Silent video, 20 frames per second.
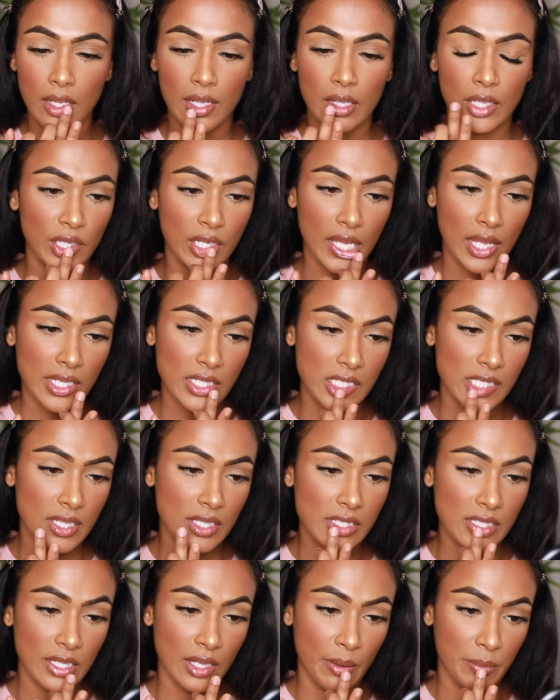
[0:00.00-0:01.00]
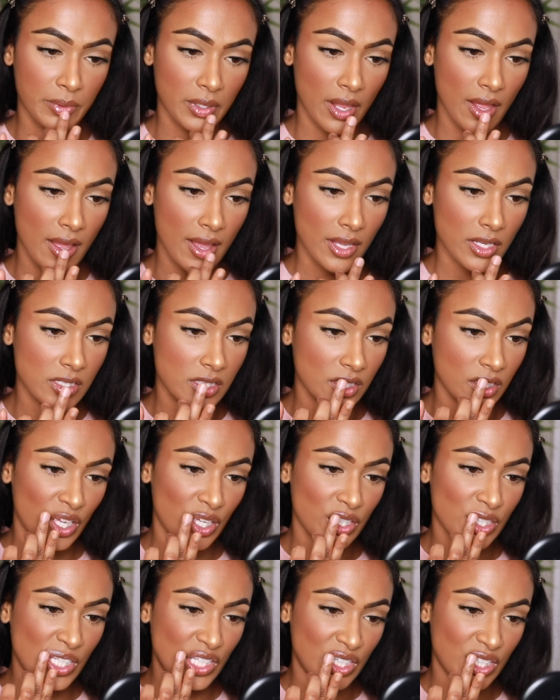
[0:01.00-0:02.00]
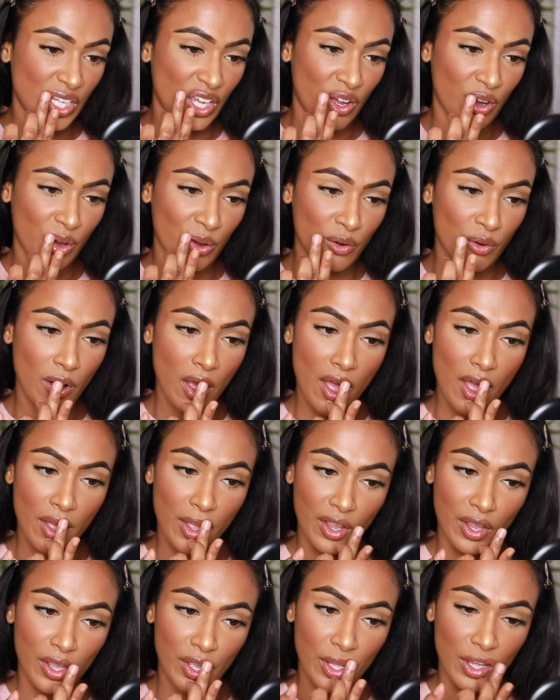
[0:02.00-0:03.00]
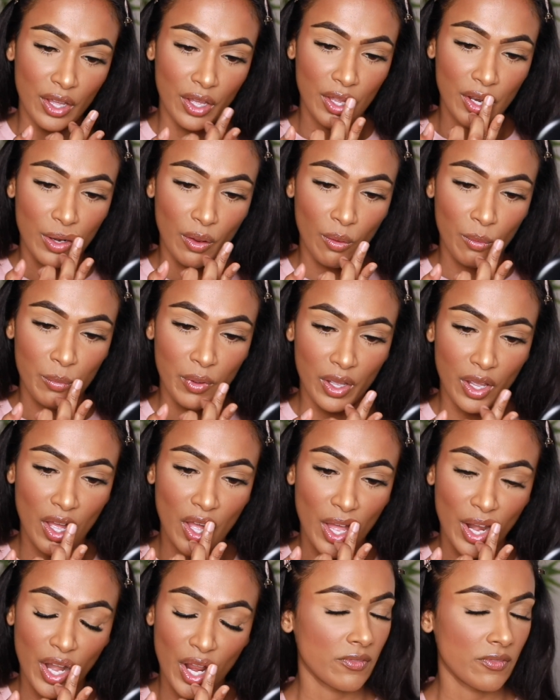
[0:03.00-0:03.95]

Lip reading: You guys, this lip gloss is so good. Oh my god.